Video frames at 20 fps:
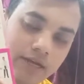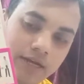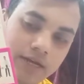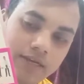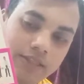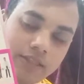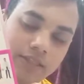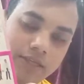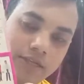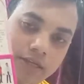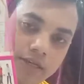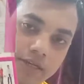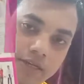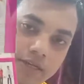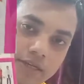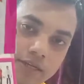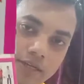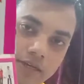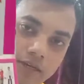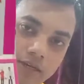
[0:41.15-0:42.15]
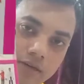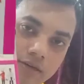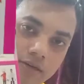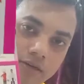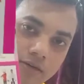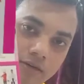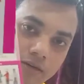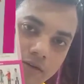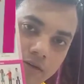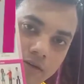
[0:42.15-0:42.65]
are the career
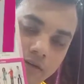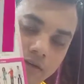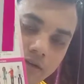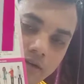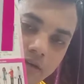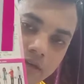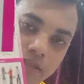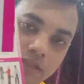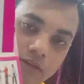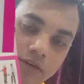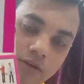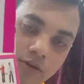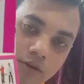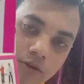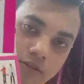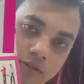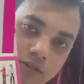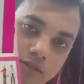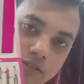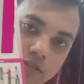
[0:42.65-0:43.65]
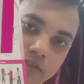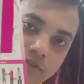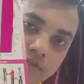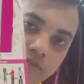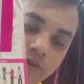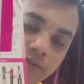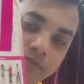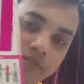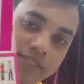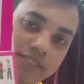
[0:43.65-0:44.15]
other dolls
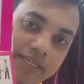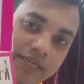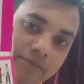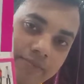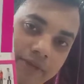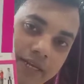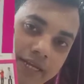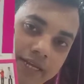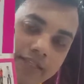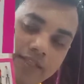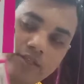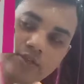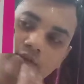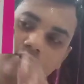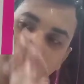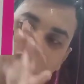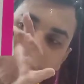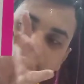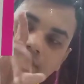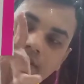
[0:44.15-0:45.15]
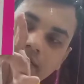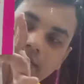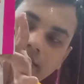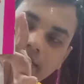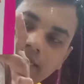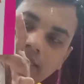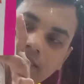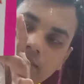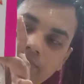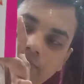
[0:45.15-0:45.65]
from the same line. So I have the
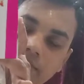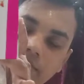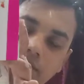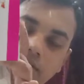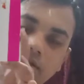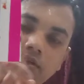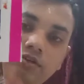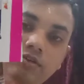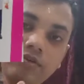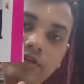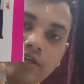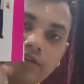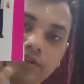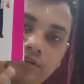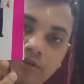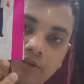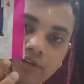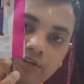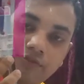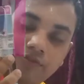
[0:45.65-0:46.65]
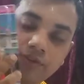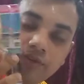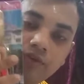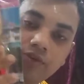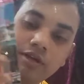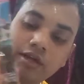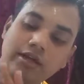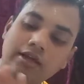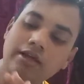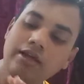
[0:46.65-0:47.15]
tennis player today to review.
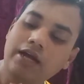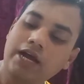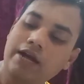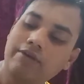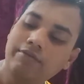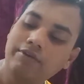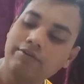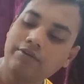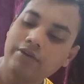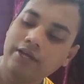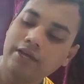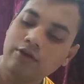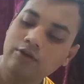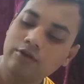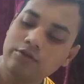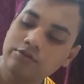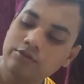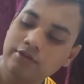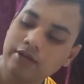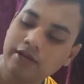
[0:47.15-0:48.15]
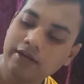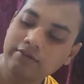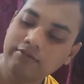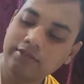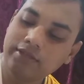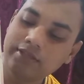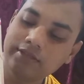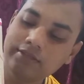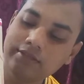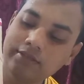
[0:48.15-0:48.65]
However, I also
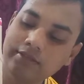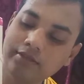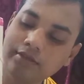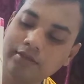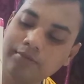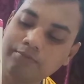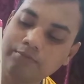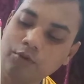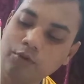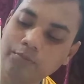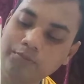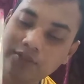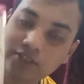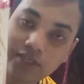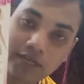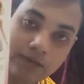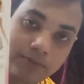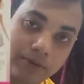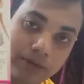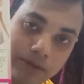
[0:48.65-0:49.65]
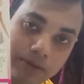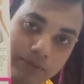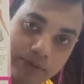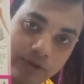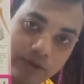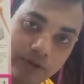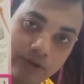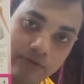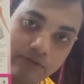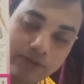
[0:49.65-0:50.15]
have this pop star
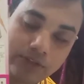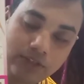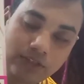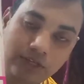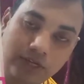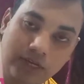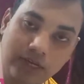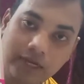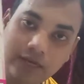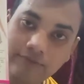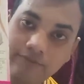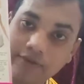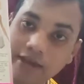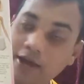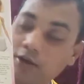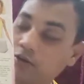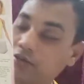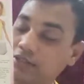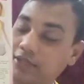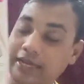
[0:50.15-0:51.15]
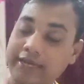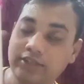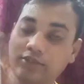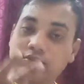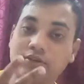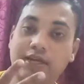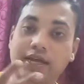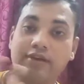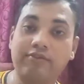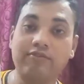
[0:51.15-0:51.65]
Barbie doll, which I have
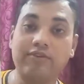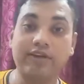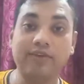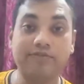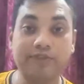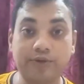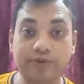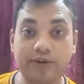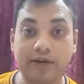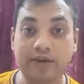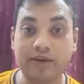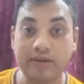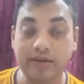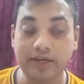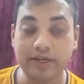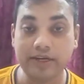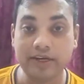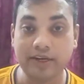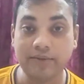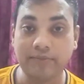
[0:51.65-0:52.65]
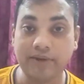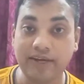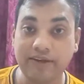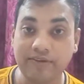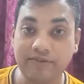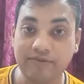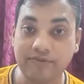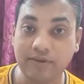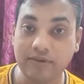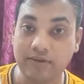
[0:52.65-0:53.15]
actually reviewed earlier in
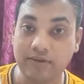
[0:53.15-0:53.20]
my